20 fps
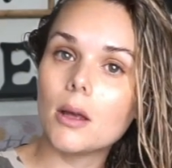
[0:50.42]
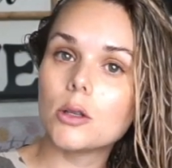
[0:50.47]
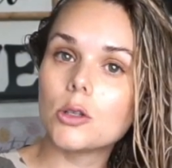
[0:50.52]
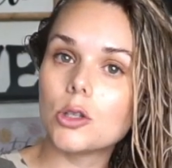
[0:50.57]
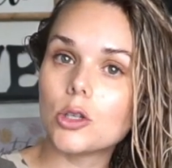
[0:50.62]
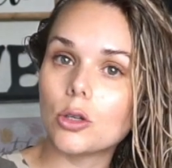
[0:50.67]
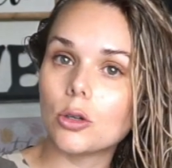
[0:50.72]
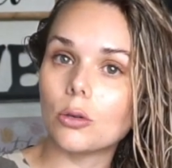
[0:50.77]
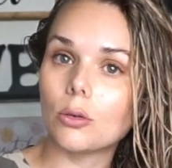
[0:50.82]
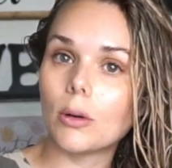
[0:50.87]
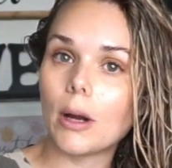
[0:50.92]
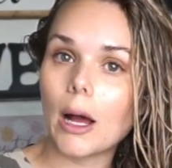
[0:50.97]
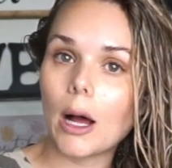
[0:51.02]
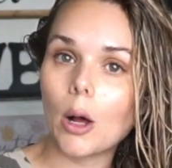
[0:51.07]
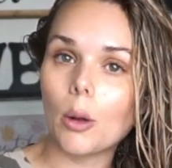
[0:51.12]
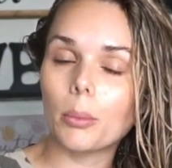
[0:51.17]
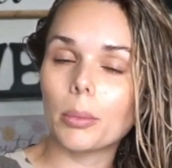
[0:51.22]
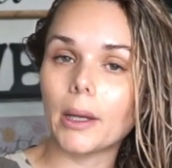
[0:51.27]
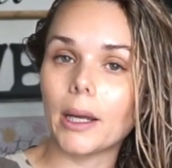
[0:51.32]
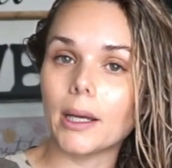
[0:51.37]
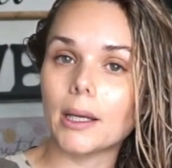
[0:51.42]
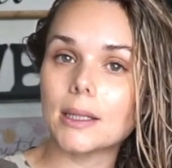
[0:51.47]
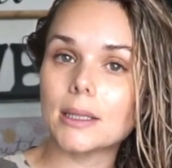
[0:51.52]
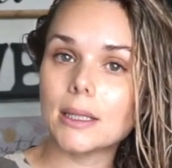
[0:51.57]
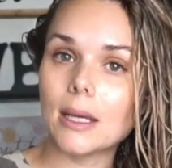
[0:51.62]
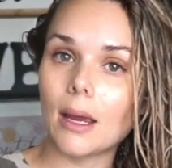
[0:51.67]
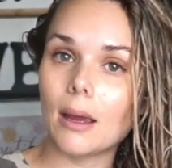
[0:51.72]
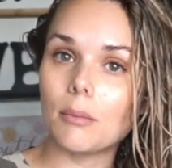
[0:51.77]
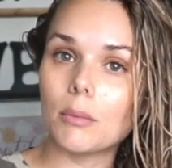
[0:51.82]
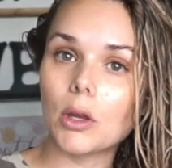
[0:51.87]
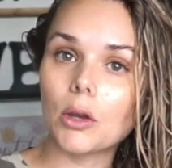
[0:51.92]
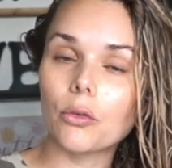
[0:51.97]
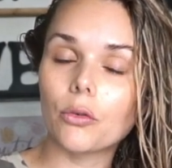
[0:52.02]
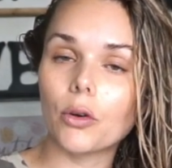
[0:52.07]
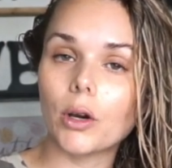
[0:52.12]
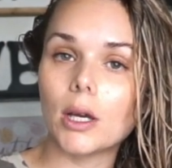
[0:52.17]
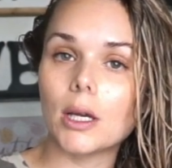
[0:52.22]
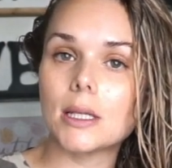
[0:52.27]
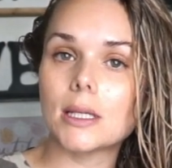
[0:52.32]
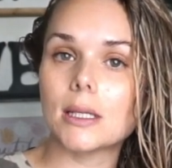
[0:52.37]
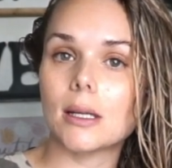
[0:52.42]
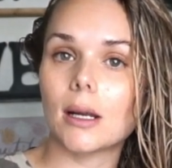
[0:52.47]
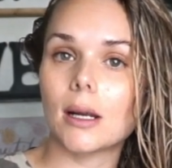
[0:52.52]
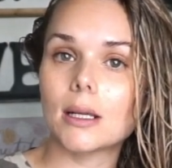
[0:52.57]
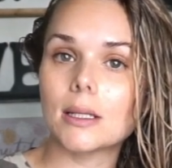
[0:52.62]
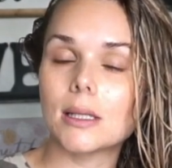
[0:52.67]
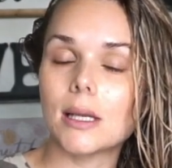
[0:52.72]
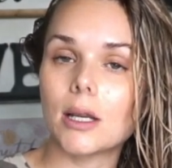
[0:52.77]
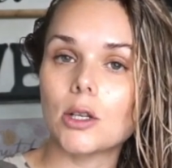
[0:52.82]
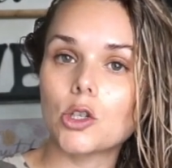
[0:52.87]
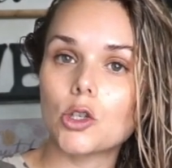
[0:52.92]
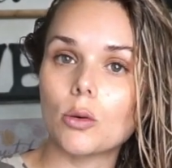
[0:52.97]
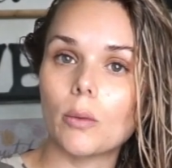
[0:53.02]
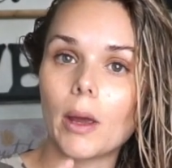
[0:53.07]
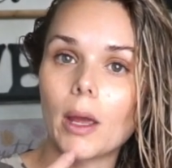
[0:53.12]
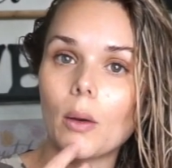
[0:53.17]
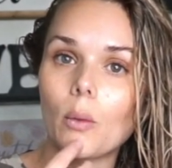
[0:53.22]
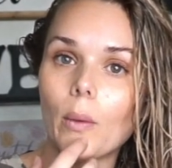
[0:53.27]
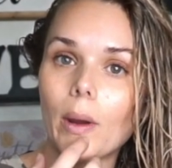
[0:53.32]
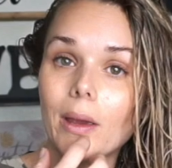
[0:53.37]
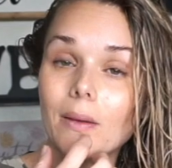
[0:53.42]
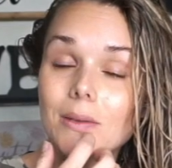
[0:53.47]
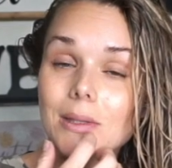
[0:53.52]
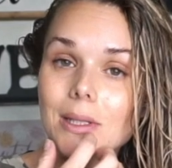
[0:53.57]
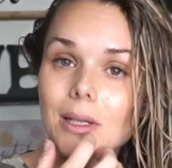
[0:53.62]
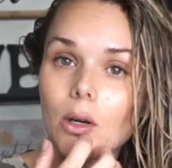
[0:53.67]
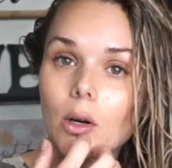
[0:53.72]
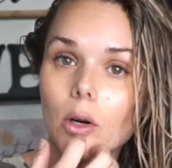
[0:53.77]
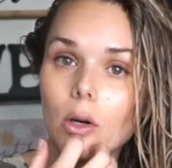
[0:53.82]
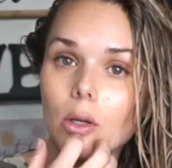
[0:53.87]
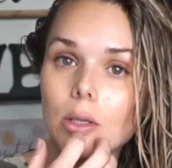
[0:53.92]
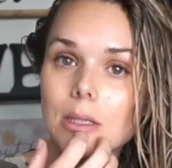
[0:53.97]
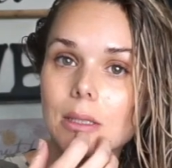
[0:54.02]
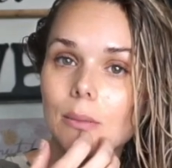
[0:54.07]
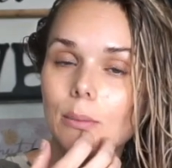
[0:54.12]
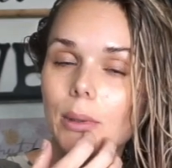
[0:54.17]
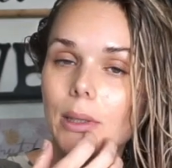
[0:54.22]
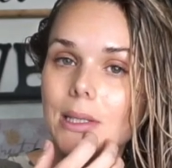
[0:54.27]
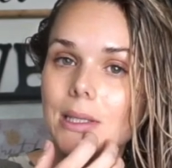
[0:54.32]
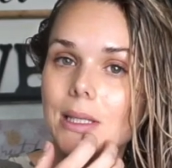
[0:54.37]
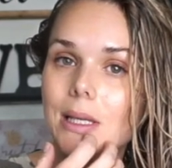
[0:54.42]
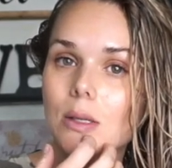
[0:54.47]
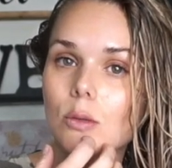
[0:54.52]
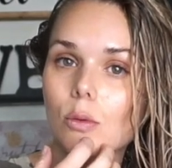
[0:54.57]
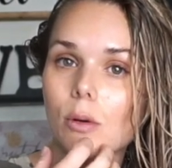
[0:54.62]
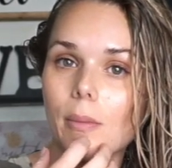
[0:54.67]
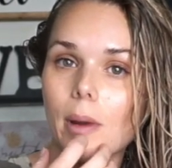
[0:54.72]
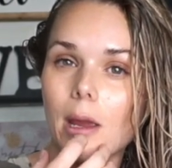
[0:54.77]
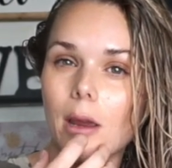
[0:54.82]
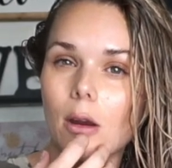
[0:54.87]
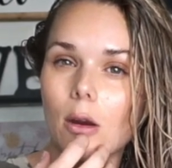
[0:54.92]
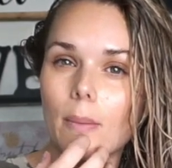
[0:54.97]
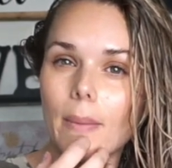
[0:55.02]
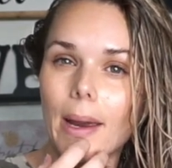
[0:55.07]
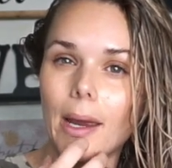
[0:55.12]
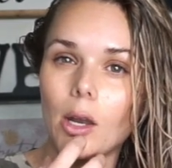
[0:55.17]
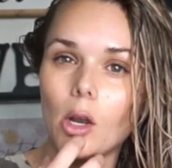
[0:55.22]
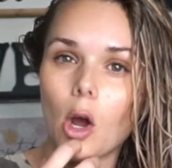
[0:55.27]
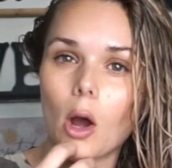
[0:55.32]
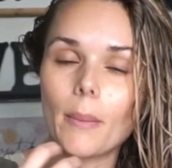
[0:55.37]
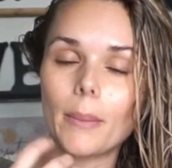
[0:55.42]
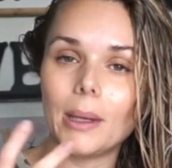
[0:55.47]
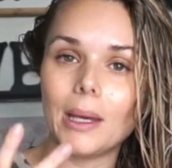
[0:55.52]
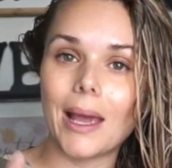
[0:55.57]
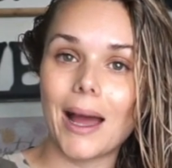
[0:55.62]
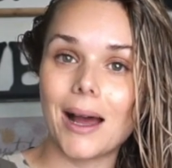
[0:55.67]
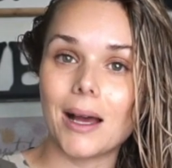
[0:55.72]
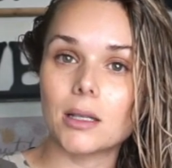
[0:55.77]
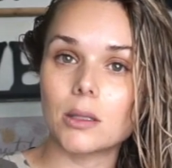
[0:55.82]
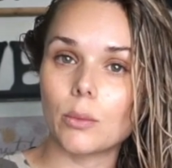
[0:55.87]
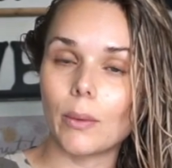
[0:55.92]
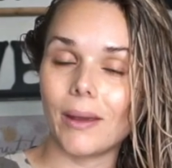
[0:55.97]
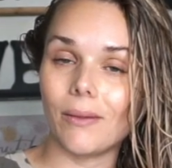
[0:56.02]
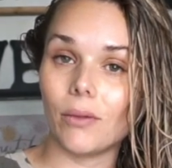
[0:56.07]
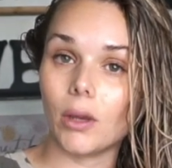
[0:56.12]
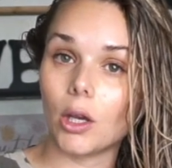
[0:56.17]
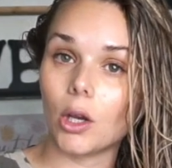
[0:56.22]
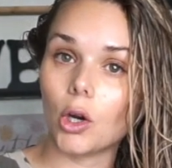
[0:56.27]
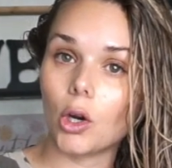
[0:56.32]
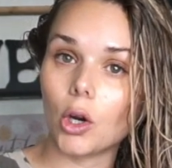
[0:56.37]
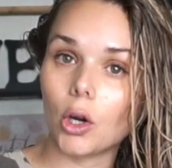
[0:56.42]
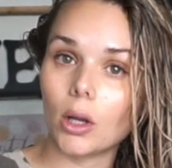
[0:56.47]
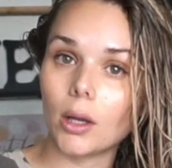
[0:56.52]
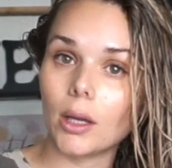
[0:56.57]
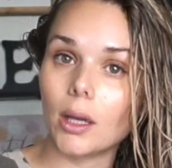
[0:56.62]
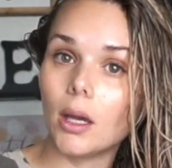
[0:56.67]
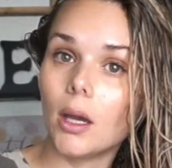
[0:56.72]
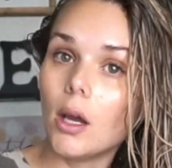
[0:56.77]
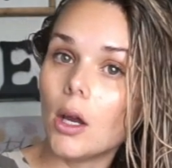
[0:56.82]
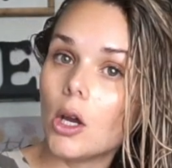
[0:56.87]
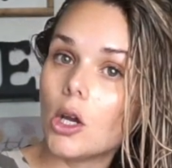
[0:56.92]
to help like tame the frizz and accentuate waves and curls in places where my hair might not be as wavy and curly.